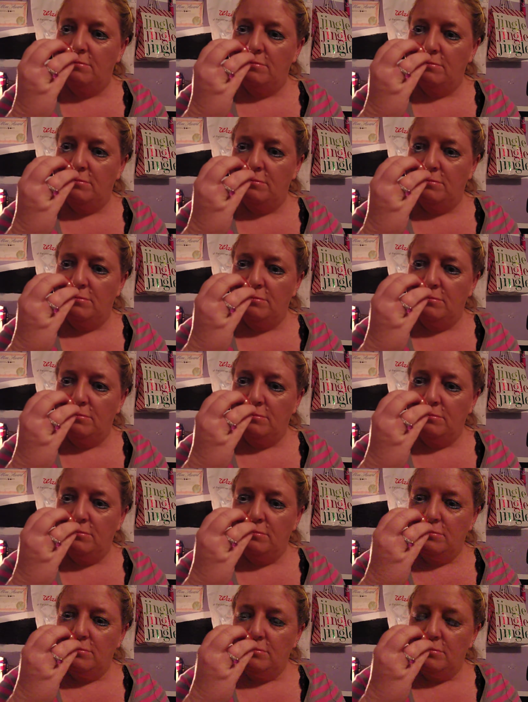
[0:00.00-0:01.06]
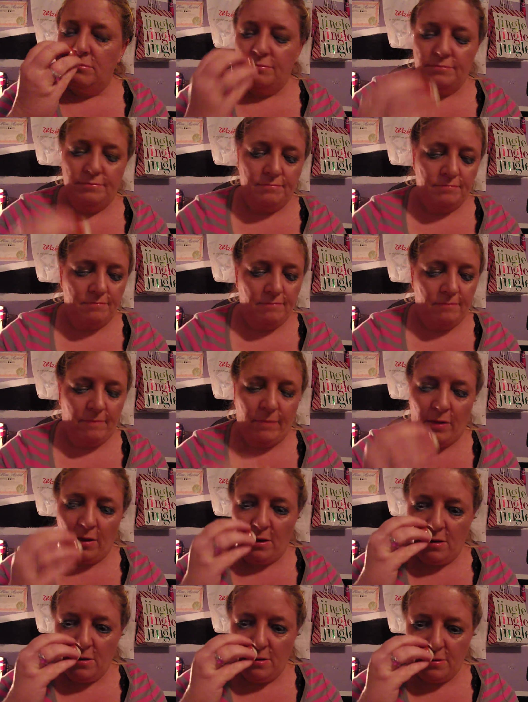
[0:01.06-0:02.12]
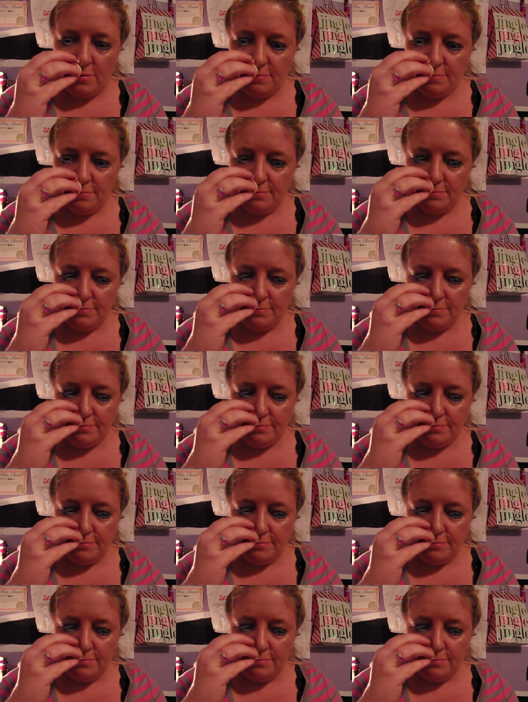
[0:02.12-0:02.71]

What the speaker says: (silence)